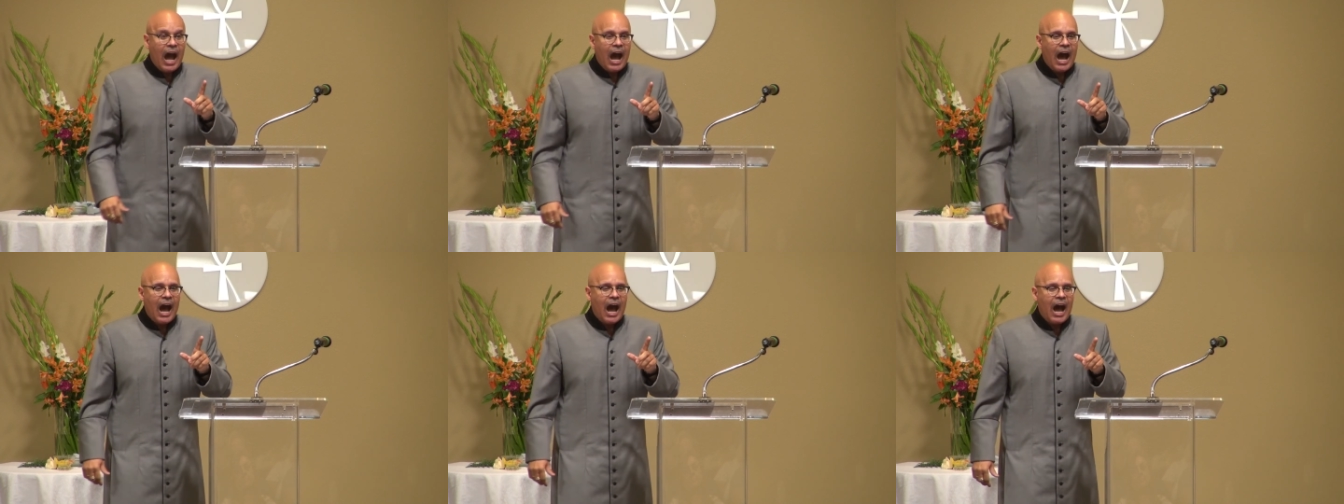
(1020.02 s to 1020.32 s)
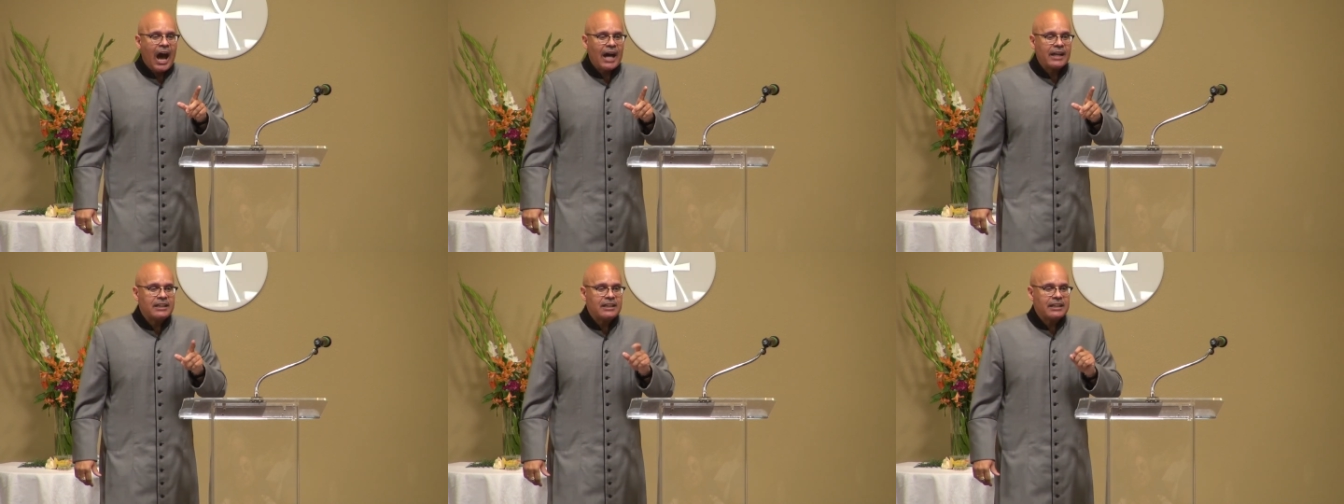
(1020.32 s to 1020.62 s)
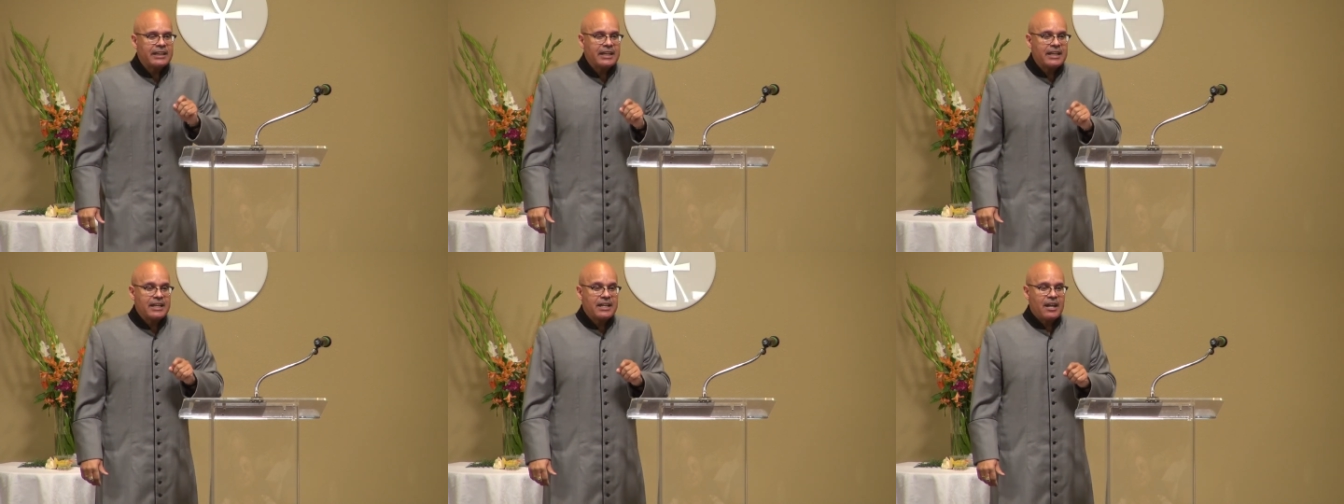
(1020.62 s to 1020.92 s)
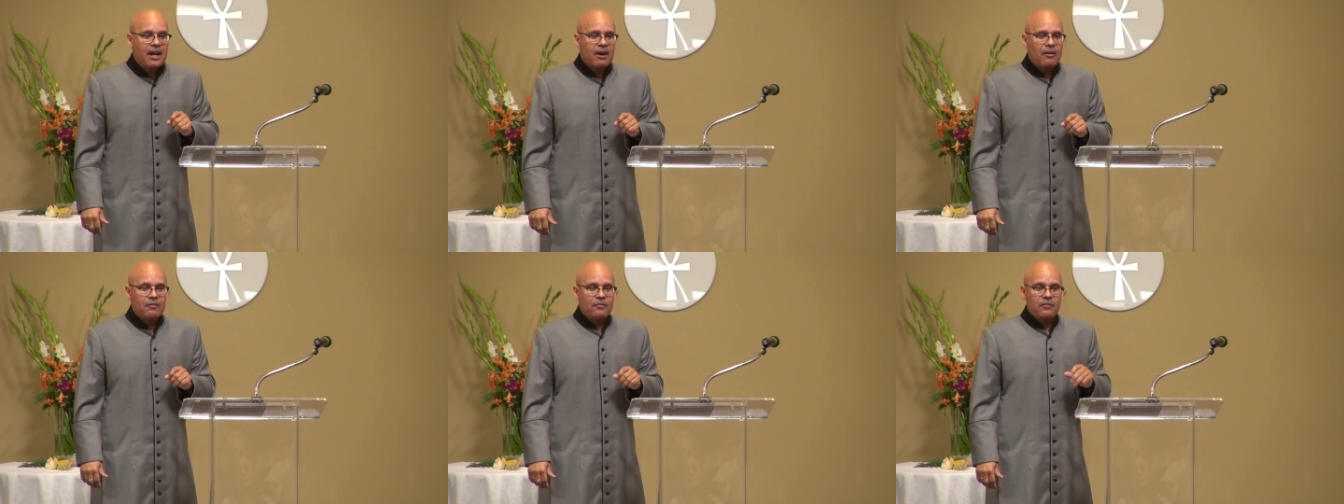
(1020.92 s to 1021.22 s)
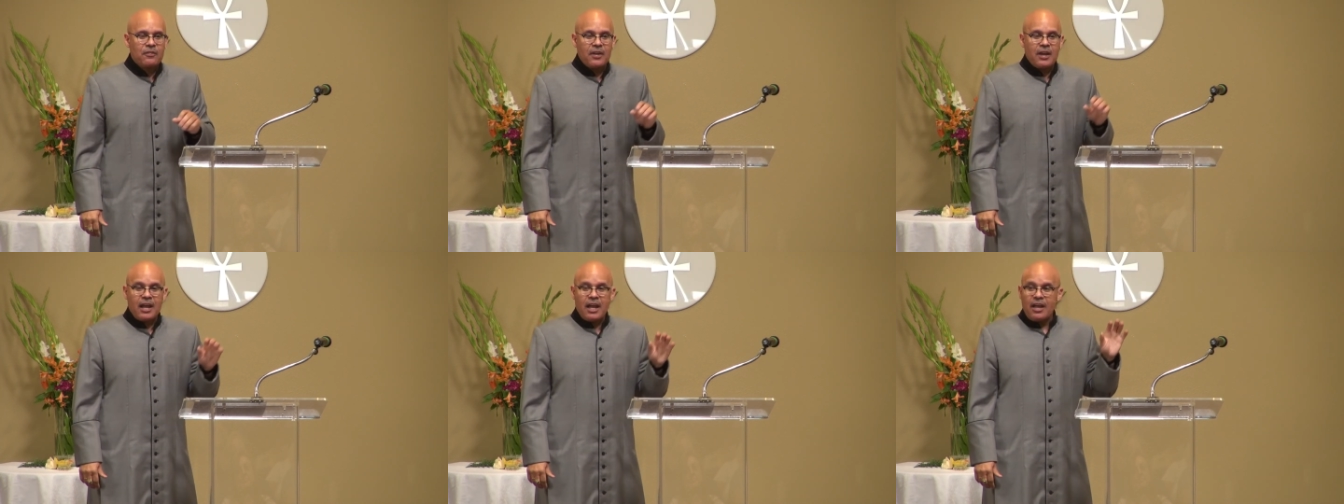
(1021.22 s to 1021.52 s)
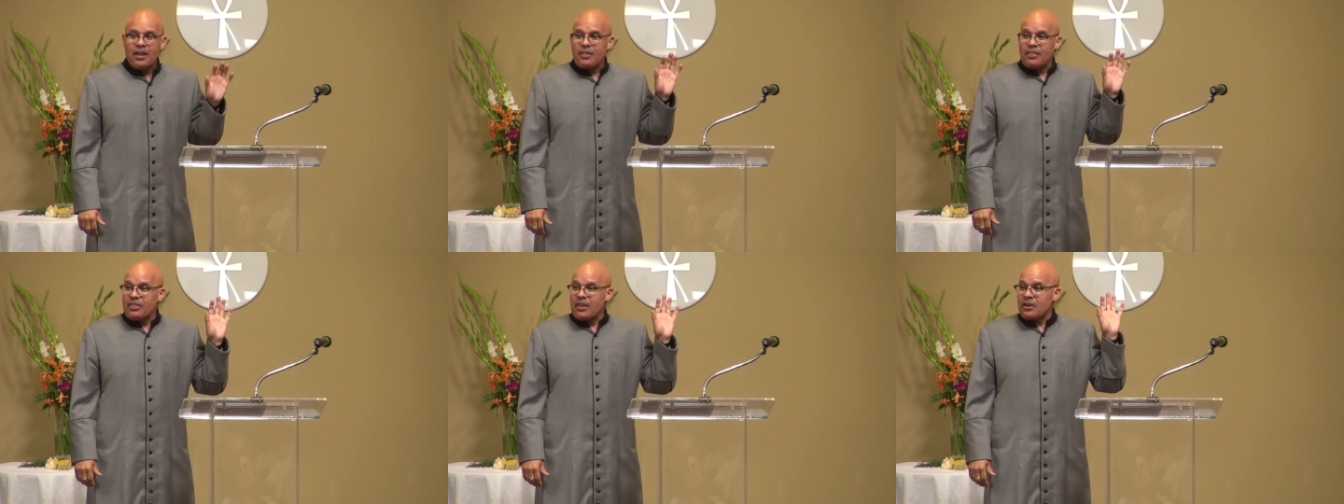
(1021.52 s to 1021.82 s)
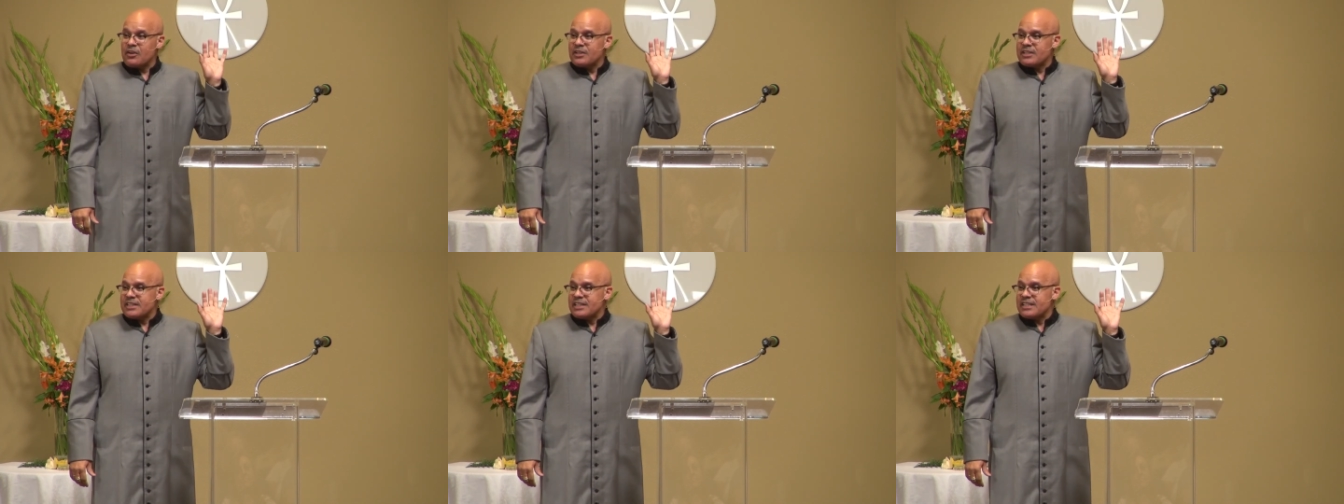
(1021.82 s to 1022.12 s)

Oddly enough, there is